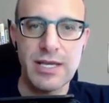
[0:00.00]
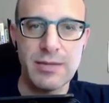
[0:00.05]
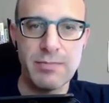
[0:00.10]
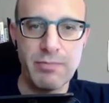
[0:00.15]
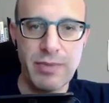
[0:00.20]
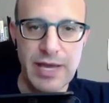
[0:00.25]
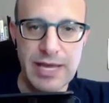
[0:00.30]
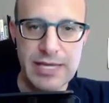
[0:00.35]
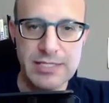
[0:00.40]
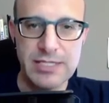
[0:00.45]

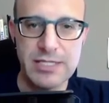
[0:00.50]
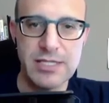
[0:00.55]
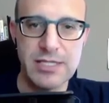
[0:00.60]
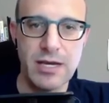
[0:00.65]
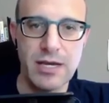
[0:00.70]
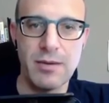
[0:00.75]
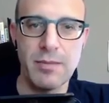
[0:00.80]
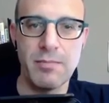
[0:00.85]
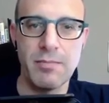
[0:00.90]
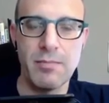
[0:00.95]
passes
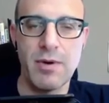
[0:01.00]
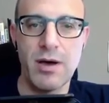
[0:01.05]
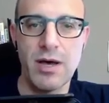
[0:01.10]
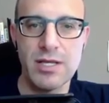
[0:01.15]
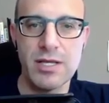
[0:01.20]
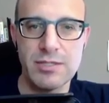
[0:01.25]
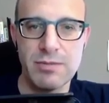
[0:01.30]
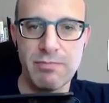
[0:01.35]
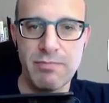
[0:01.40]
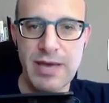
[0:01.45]

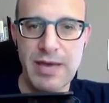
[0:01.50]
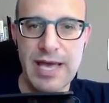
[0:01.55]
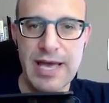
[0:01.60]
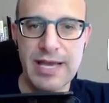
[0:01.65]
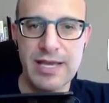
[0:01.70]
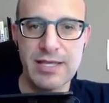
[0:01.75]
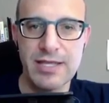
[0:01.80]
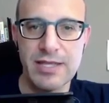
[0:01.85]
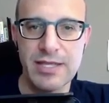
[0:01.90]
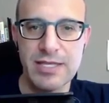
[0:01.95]
us
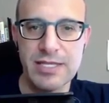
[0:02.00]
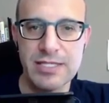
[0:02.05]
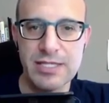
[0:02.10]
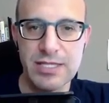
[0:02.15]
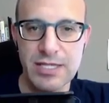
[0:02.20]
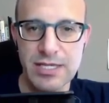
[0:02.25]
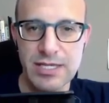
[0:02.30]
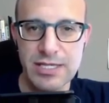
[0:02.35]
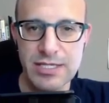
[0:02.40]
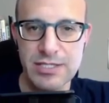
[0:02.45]
back this
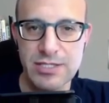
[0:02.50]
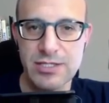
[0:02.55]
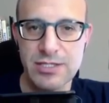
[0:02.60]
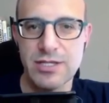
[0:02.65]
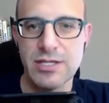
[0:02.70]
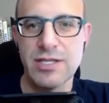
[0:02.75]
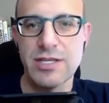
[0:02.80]
list.